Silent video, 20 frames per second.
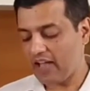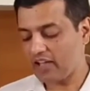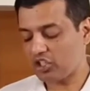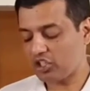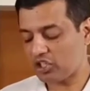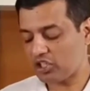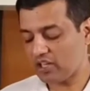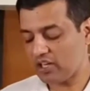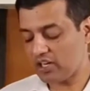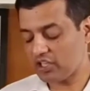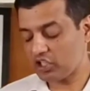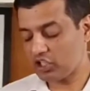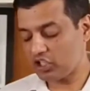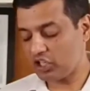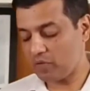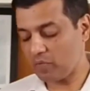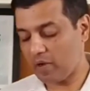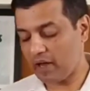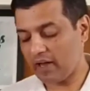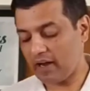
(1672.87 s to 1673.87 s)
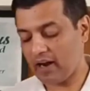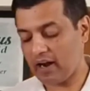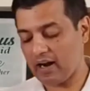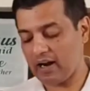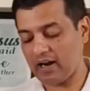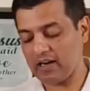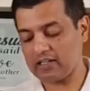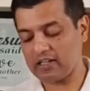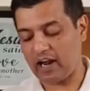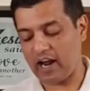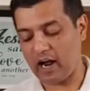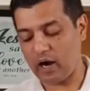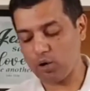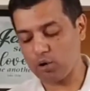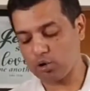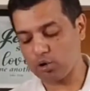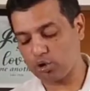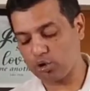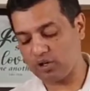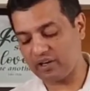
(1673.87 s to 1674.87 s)
I searched in my heart
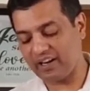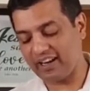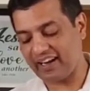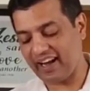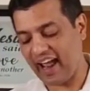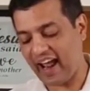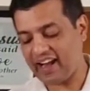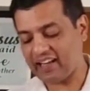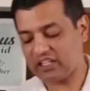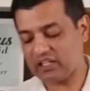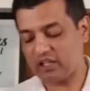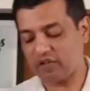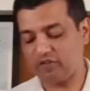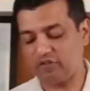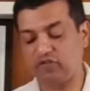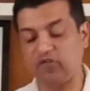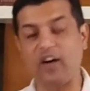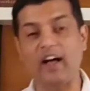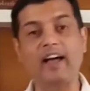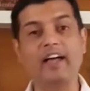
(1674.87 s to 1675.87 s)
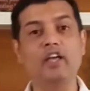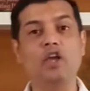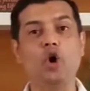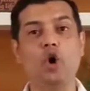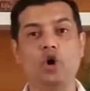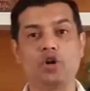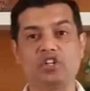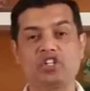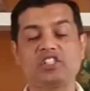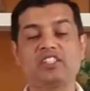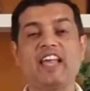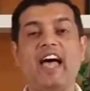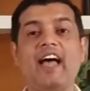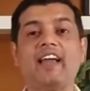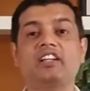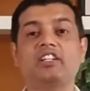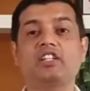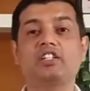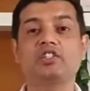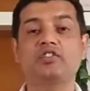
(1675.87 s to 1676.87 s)
how to gratify or
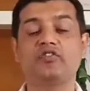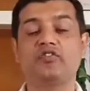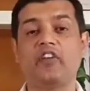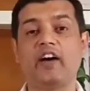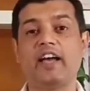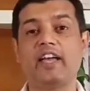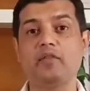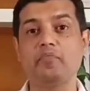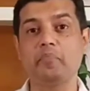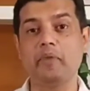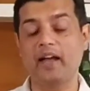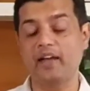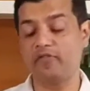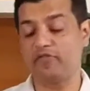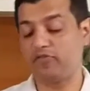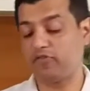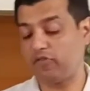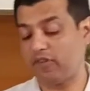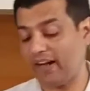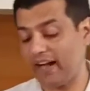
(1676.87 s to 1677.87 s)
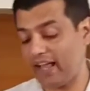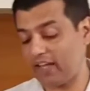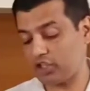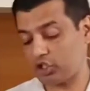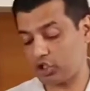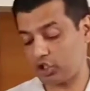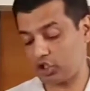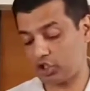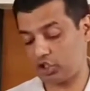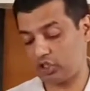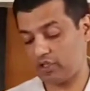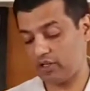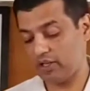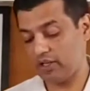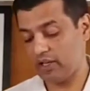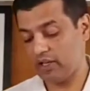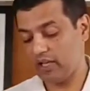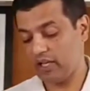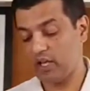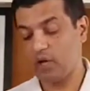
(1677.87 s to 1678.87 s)
satisfy my flesh
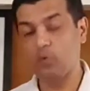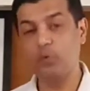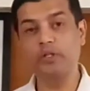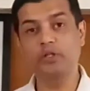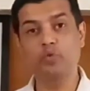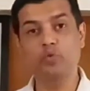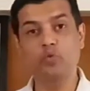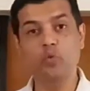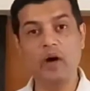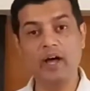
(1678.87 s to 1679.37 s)
with